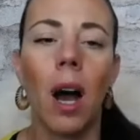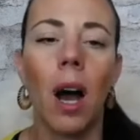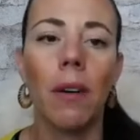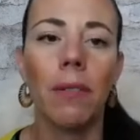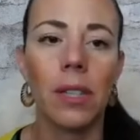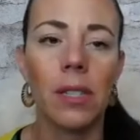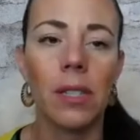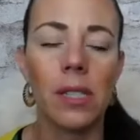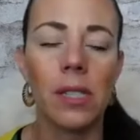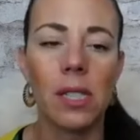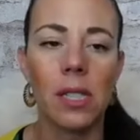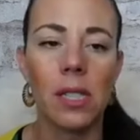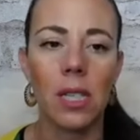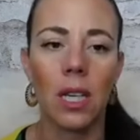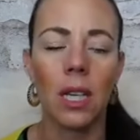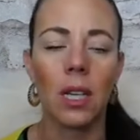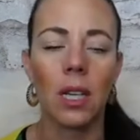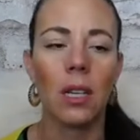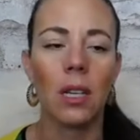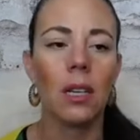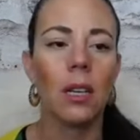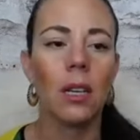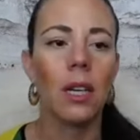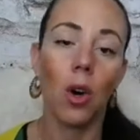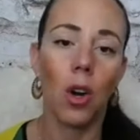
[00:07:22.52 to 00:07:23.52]

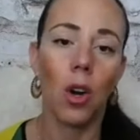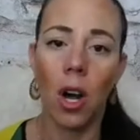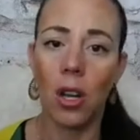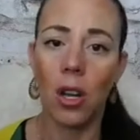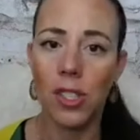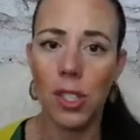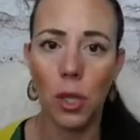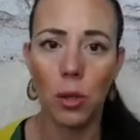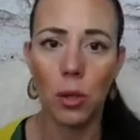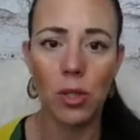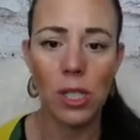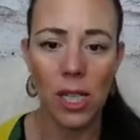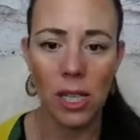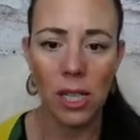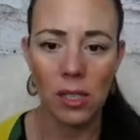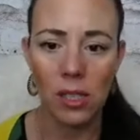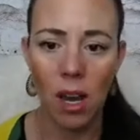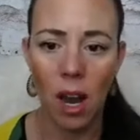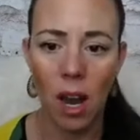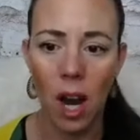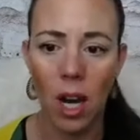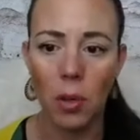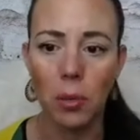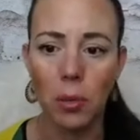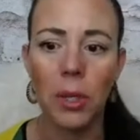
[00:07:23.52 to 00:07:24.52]
obviously, or also
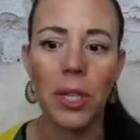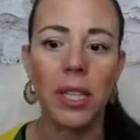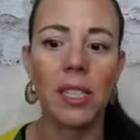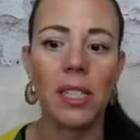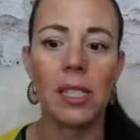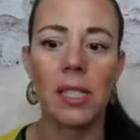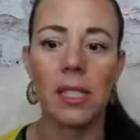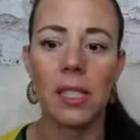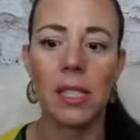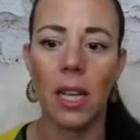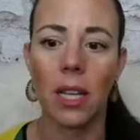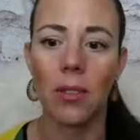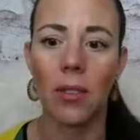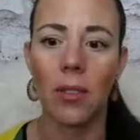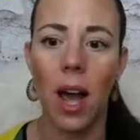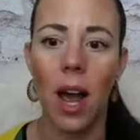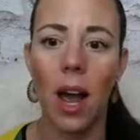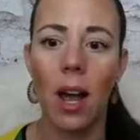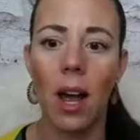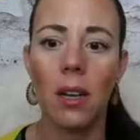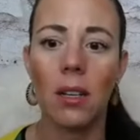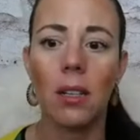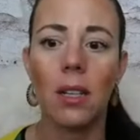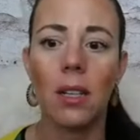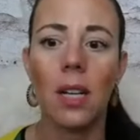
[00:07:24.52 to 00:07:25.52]
TikTok, places like
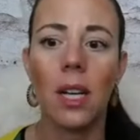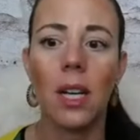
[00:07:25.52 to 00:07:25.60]
that.